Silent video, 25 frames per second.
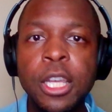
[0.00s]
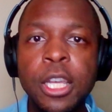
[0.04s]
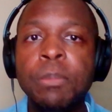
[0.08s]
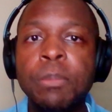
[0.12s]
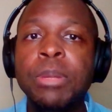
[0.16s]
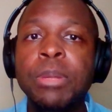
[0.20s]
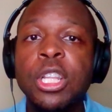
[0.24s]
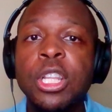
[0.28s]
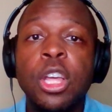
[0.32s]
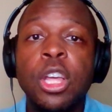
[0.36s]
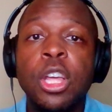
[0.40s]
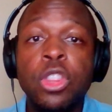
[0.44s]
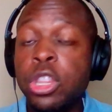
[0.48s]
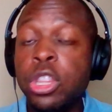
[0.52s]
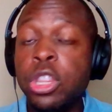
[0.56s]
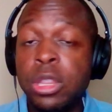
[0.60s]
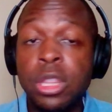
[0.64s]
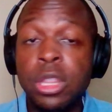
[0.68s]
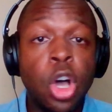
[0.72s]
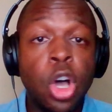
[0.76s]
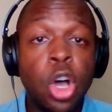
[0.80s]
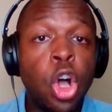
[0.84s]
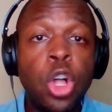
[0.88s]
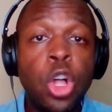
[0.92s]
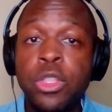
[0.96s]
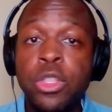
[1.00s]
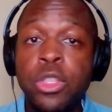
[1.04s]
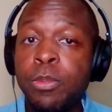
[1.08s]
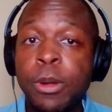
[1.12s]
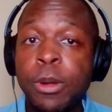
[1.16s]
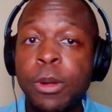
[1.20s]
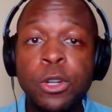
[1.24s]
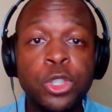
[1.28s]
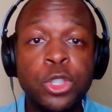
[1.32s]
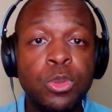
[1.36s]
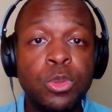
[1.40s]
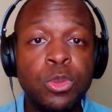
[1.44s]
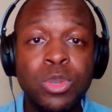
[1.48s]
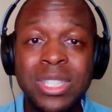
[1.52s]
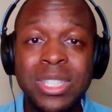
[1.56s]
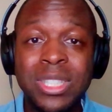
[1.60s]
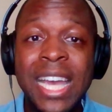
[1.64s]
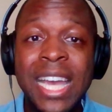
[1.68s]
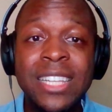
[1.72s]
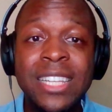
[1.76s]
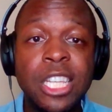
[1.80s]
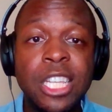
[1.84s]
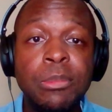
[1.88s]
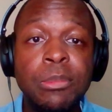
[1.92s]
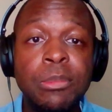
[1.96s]
But all the person was
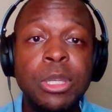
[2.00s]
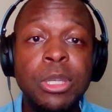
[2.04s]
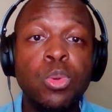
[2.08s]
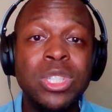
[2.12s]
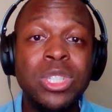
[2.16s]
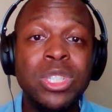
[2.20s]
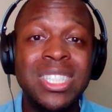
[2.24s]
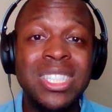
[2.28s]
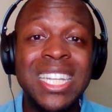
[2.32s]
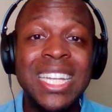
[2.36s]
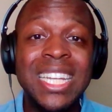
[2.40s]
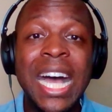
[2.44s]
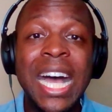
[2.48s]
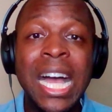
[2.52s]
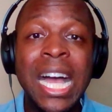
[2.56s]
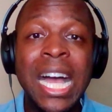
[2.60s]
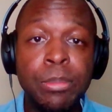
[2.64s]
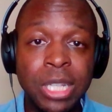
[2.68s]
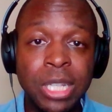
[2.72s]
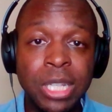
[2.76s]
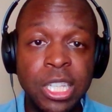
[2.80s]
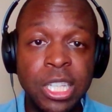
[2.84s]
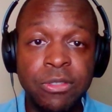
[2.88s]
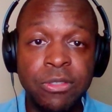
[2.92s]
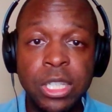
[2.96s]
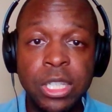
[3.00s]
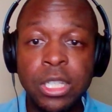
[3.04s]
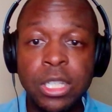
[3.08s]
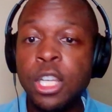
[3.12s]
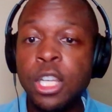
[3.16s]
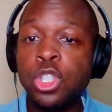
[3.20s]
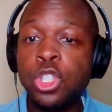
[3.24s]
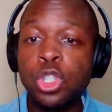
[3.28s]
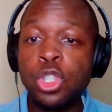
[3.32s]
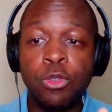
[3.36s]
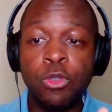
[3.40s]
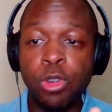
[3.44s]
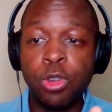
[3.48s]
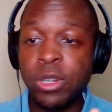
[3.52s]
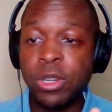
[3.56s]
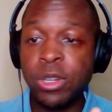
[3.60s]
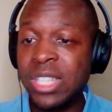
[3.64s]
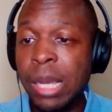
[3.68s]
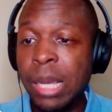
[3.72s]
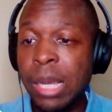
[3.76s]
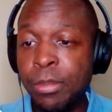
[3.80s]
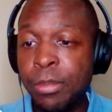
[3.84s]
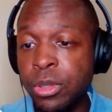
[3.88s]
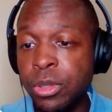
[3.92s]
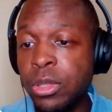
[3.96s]
asking me was, did I believe it? So, for
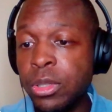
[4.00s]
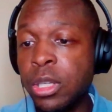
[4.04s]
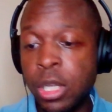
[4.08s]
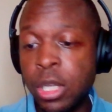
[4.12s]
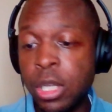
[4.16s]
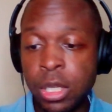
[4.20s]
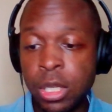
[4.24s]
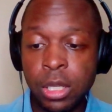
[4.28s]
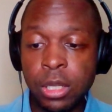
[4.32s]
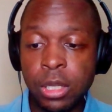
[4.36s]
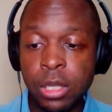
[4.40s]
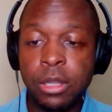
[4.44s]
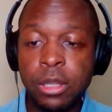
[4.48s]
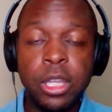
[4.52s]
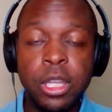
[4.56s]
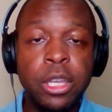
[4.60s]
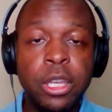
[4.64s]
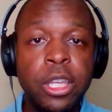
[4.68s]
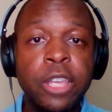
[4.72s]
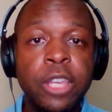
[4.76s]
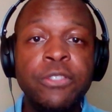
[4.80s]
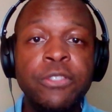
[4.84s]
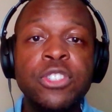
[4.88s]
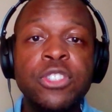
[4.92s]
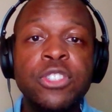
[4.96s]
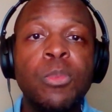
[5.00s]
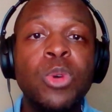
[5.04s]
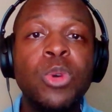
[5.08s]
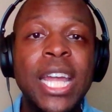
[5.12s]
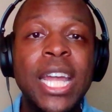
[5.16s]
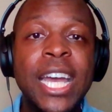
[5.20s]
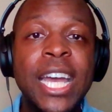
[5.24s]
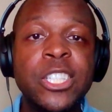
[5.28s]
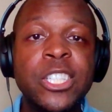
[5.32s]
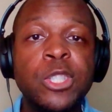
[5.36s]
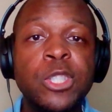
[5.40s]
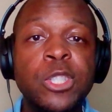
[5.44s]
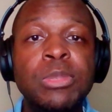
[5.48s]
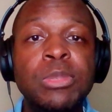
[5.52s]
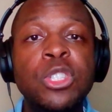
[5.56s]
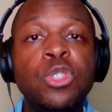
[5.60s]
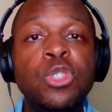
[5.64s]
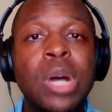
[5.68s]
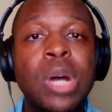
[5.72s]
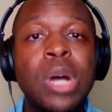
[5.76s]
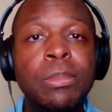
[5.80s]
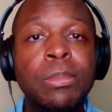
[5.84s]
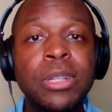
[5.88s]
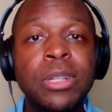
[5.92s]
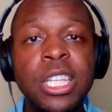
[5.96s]
example, if someone asks me, do
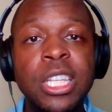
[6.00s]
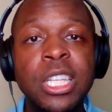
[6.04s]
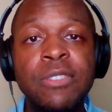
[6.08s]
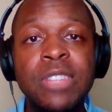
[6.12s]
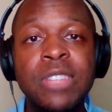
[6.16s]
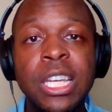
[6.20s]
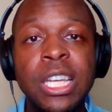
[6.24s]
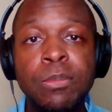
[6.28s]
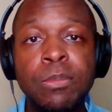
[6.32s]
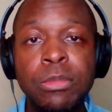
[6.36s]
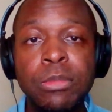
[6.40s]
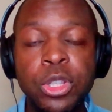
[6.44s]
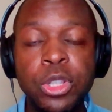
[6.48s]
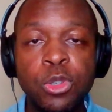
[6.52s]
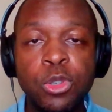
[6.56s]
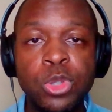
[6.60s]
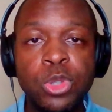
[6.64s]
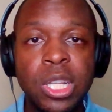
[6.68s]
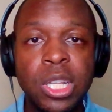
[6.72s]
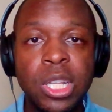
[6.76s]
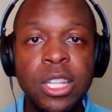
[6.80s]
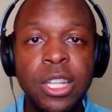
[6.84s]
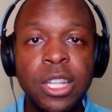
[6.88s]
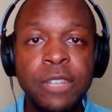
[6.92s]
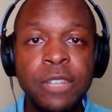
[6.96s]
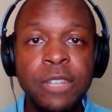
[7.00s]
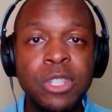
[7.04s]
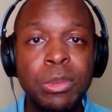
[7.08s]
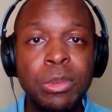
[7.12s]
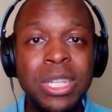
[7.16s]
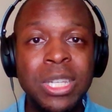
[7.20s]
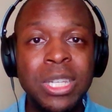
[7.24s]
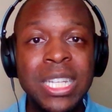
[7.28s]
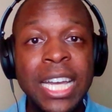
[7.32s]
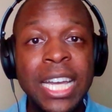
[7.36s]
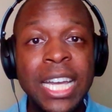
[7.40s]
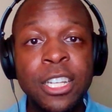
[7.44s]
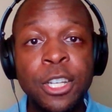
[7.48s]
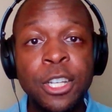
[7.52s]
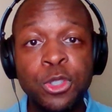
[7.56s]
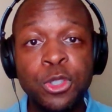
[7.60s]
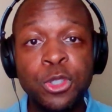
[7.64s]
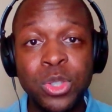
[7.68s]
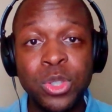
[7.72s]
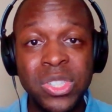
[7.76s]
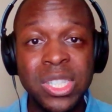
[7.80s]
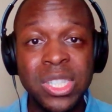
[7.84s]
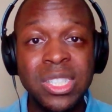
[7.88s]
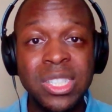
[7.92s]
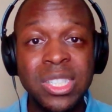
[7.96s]
I believe that Methuselah lived to be
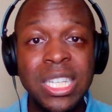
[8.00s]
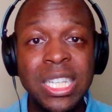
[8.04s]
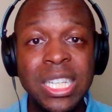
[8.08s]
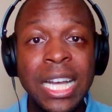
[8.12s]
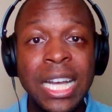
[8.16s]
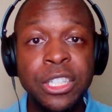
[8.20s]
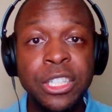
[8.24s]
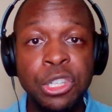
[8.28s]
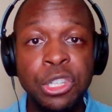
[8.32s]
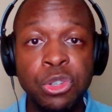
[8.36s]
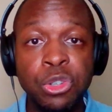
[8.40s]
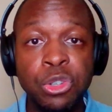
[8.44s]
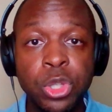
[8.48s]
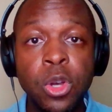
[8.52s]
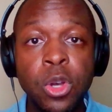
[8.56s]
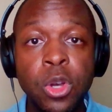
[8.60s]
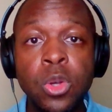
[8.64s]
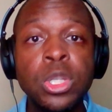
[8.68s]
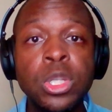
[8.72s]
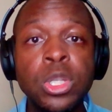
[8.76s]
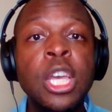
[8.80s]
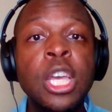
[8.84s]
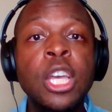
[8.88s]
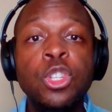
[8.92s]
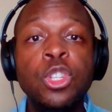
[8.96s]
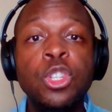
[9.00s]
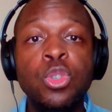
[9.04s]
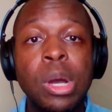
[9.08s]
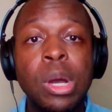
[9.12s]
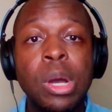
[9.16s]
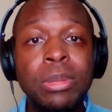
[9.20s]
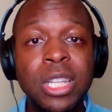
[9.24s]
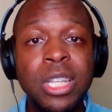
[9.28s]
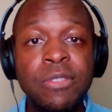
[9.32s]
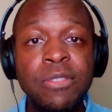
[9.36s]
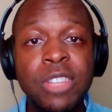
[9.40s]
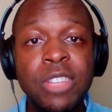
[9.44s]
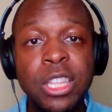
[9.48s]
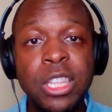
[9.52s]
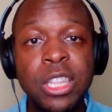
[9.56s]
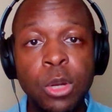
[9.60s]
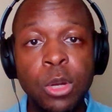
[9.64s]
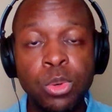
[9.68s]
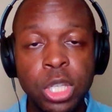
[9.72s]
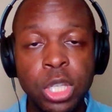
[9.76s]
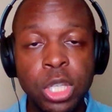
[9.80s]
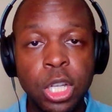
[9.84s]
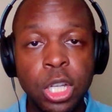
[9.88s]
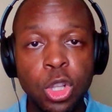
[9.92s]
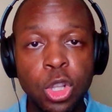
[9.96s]
969 years old? Do I believe that there
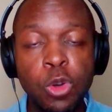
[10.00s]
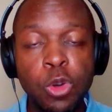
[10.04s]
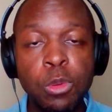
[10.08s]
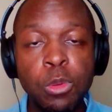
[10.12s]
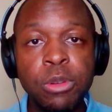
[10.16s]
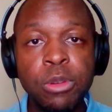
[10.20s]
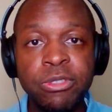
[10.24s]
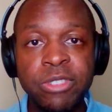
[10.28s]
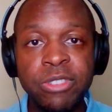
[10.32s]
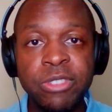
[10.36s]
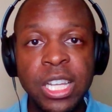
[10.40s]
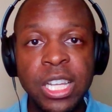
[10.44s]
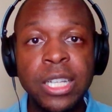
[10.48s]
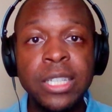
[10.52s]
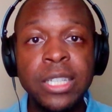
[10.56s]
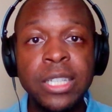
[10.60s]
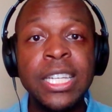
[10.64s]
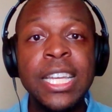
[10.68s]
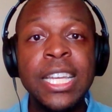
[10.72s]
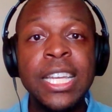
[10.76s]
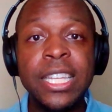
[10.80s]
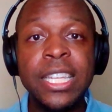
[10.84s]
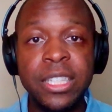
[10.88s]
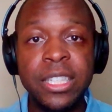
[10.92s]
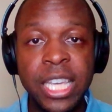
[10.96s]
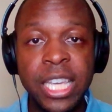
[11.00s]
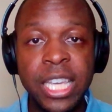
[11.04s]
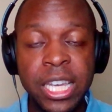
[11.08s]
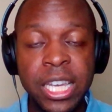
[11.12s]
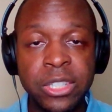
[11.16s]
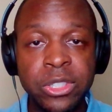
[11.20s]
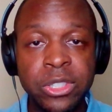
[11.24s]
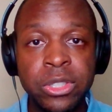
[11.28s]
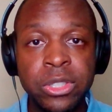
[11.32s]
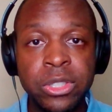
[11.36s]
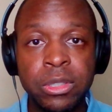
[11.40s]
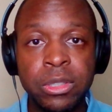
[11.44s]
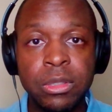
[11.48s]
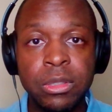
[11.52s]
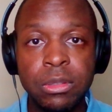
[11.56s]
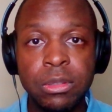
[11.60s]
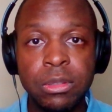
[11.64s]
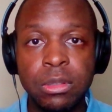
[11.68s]
was a global flood? Yes.